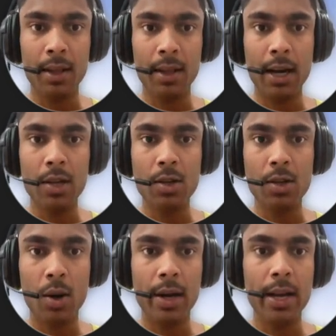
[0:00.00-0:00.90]
that is
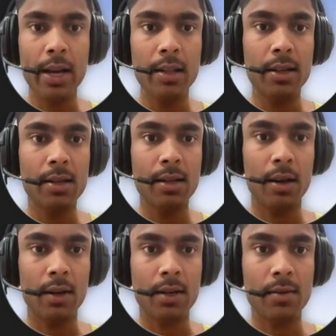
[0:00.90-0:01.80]
already in these
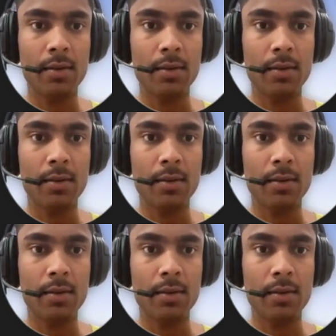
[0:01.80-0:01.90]
servers.